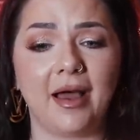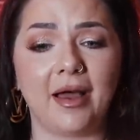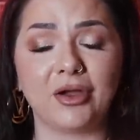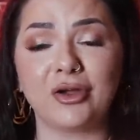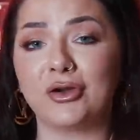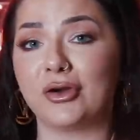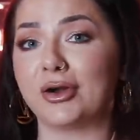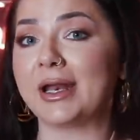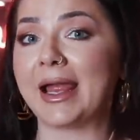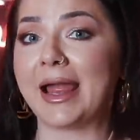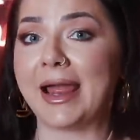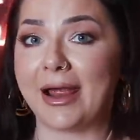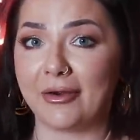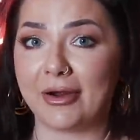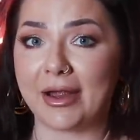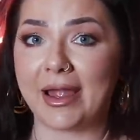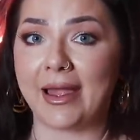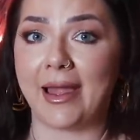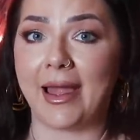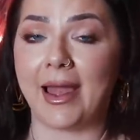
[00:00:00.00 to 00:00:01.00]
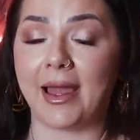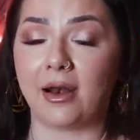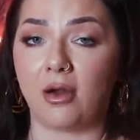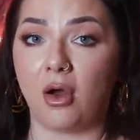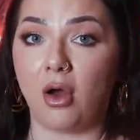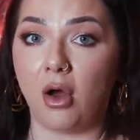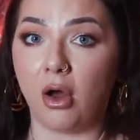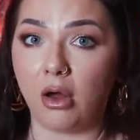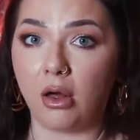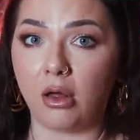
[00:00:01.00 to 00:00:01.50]
a good area at
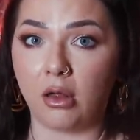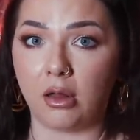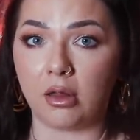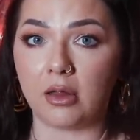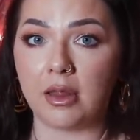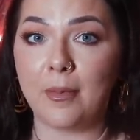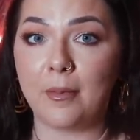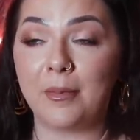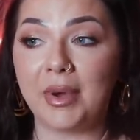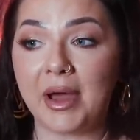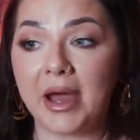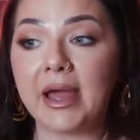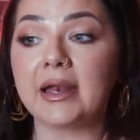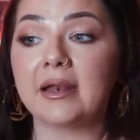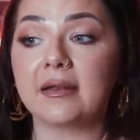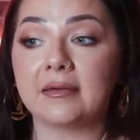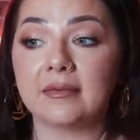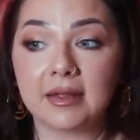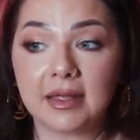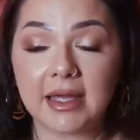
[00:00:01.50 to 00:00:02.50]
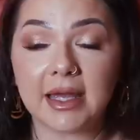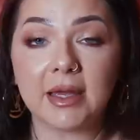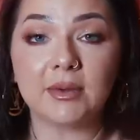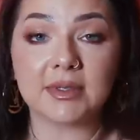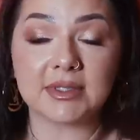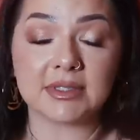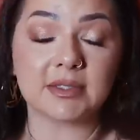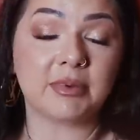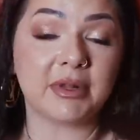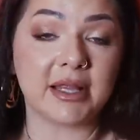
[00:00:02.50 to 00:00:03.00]
all, but it
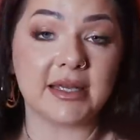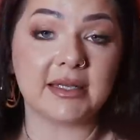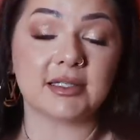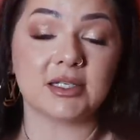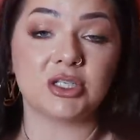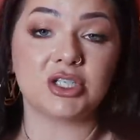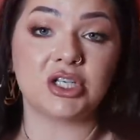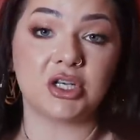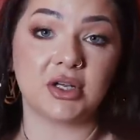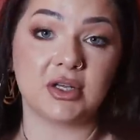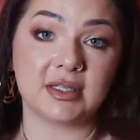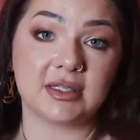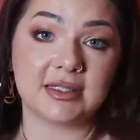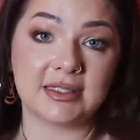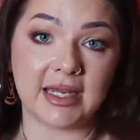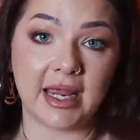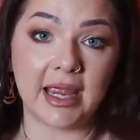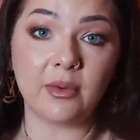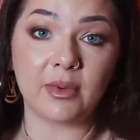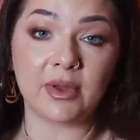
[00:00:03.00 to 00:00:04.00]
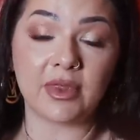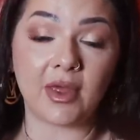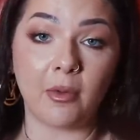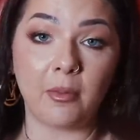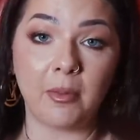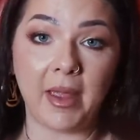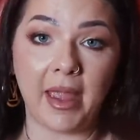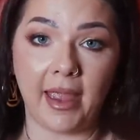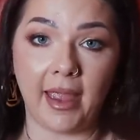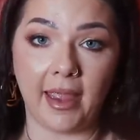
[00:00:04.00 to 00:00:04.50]
was a place that she could stay
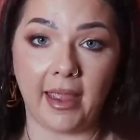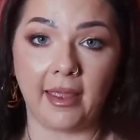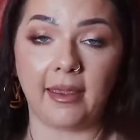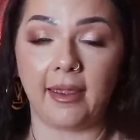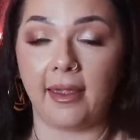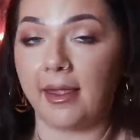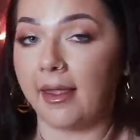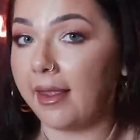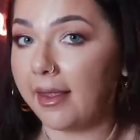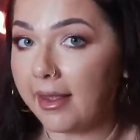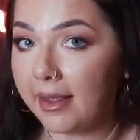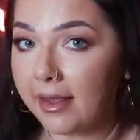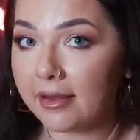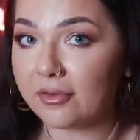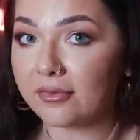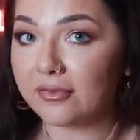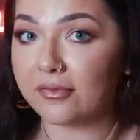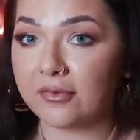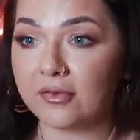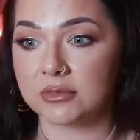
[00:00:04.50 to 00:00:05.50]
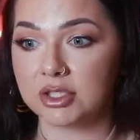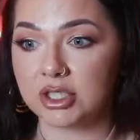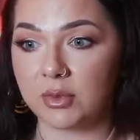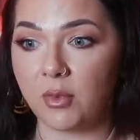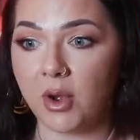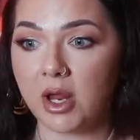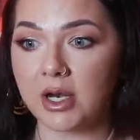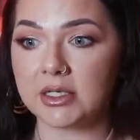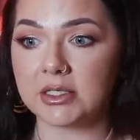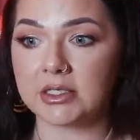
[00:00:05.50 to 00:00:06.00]
without paying if she
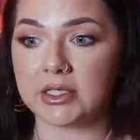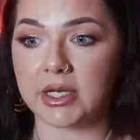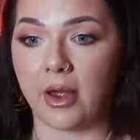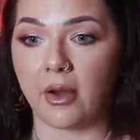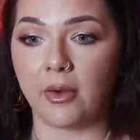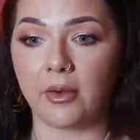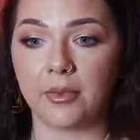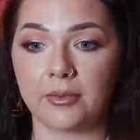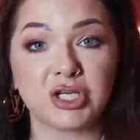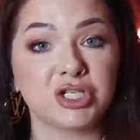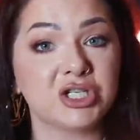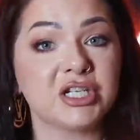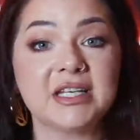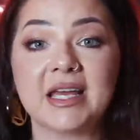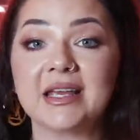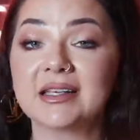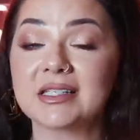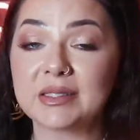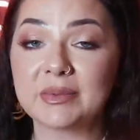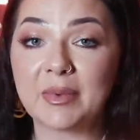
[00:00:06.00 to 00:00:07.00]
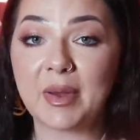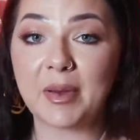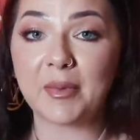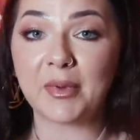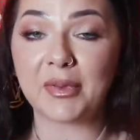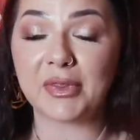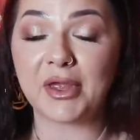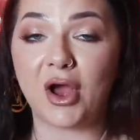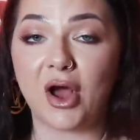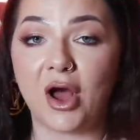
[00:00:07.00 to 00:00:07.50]
wanted to. She takes him up
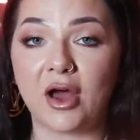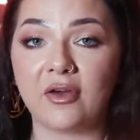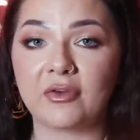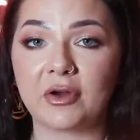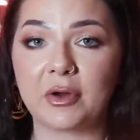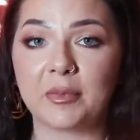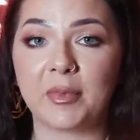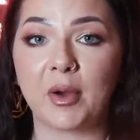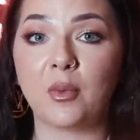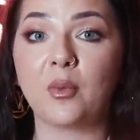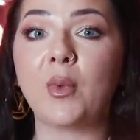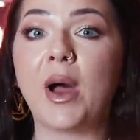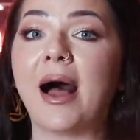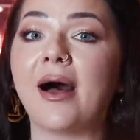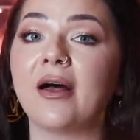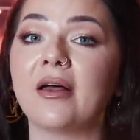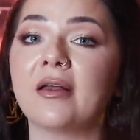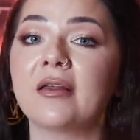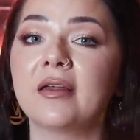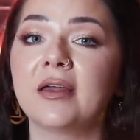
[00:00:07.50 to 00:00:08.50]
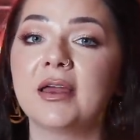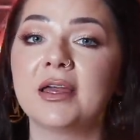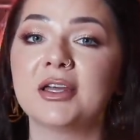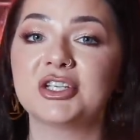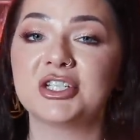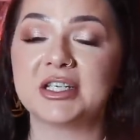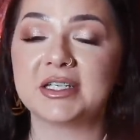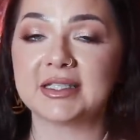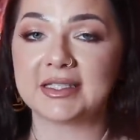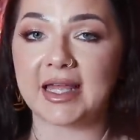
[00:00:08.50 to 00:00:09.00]
on the offer, but while
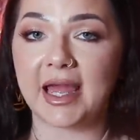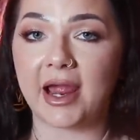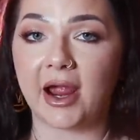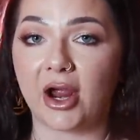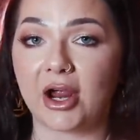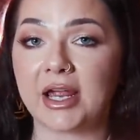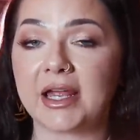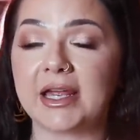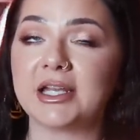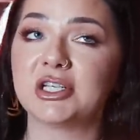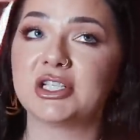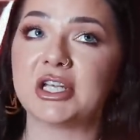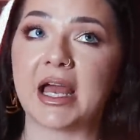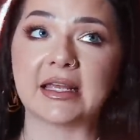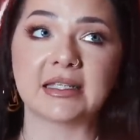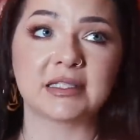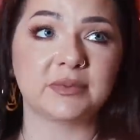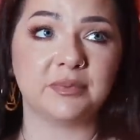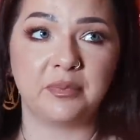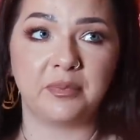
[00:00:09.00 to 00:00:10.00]
she's there, Ejaz,